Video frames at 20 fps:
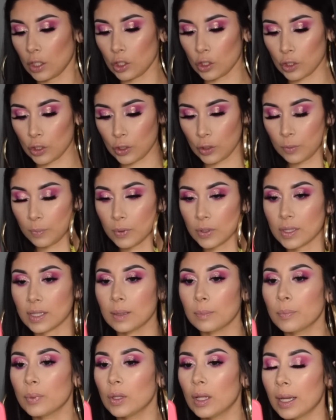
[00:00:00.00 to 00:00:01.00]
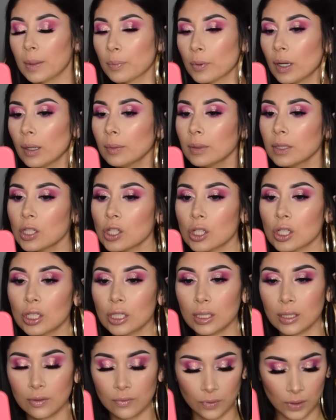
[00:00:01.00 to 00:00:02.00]
Super simple. I probably should
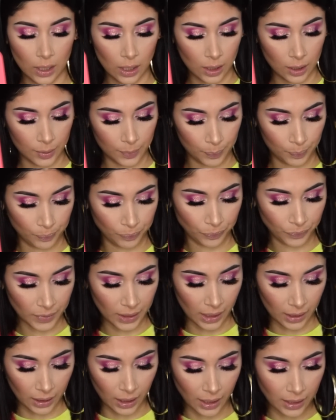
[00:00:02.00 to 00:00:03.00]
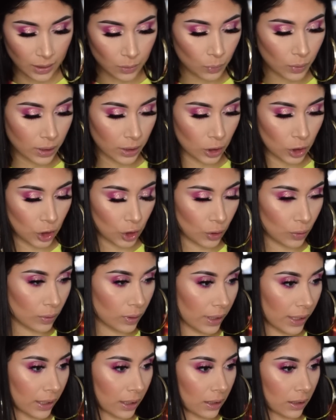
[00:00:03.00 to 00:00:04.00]
have, I kind of want to do
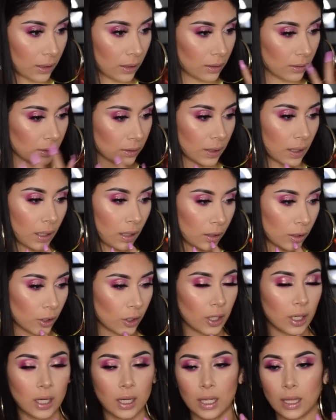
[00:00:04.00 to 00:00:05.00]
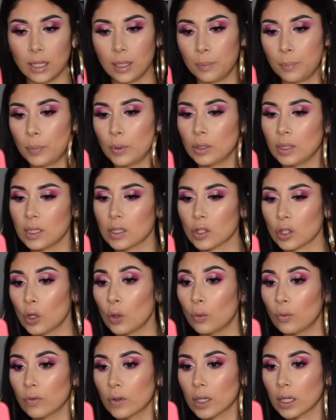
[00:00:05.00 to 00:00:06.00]
like a color and then put this
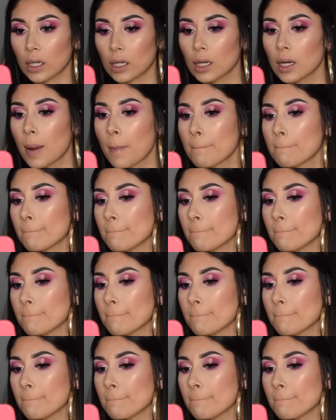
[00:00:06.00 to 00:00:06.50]
over